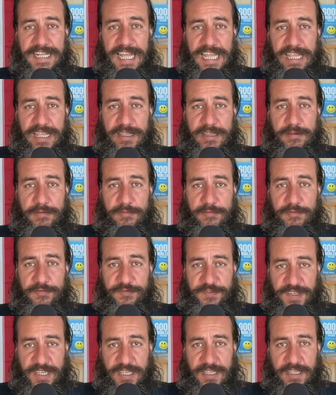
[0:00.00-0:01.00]
a
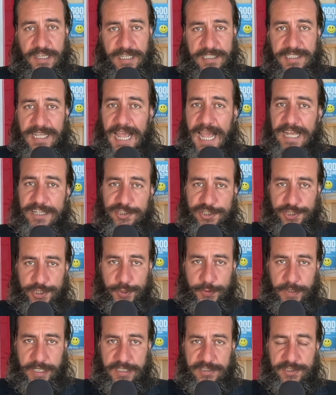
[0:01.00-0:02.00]
fee attached
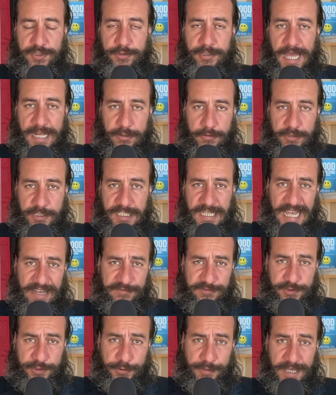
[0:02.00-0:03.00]
to it. So not only
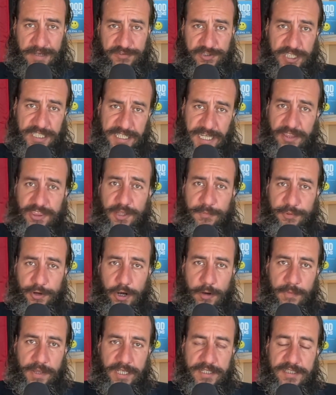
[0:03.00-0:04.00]
do you have to get the
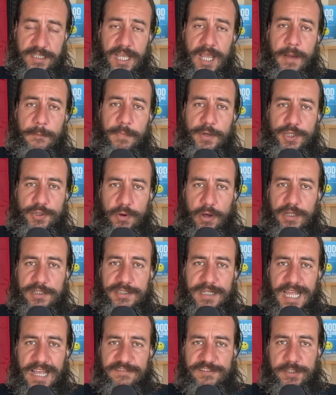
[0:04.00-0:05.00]
permit, but you
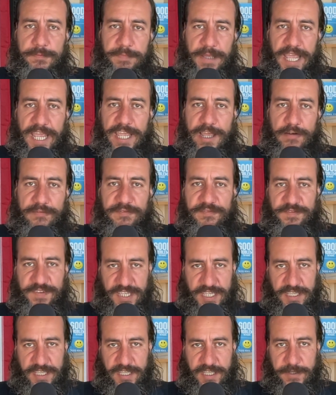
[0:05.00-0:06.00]
also have to pay a
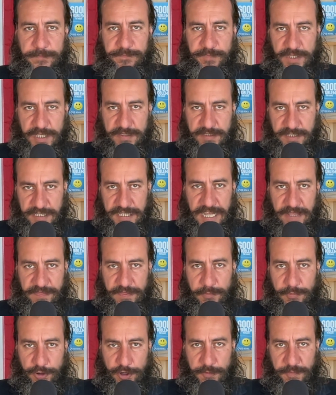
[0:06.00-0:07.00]
fee to get the
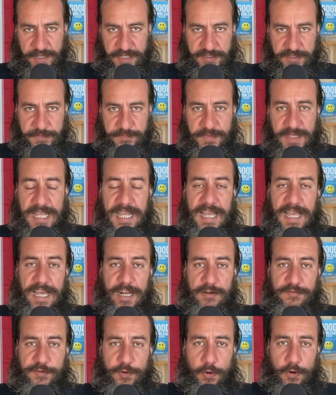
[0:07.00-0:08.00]
permit.
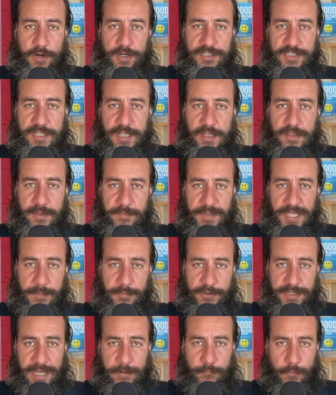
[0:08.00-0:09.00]
And of course, the
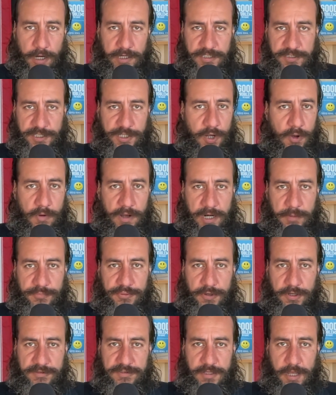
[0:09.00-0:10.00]
people that wanted to go on
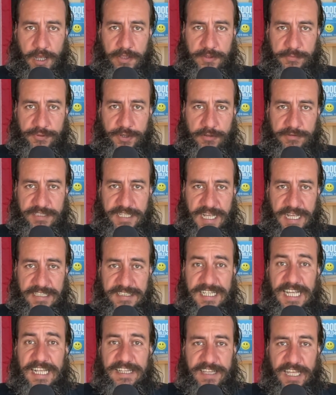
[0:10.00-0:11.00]
the
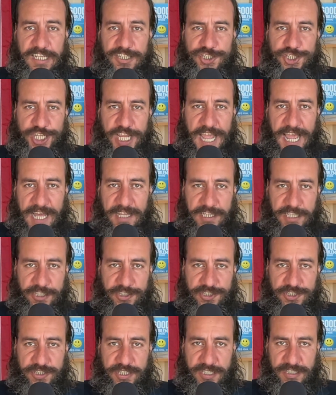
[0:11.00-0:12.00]
protest, they
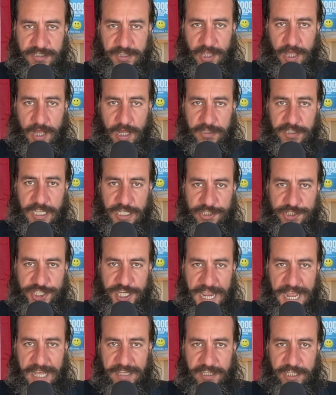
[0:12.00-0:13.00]
challenged this law. They
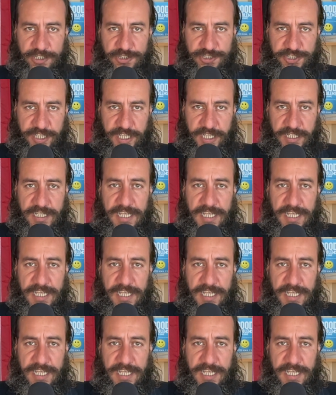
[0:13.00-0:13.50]
challenged it,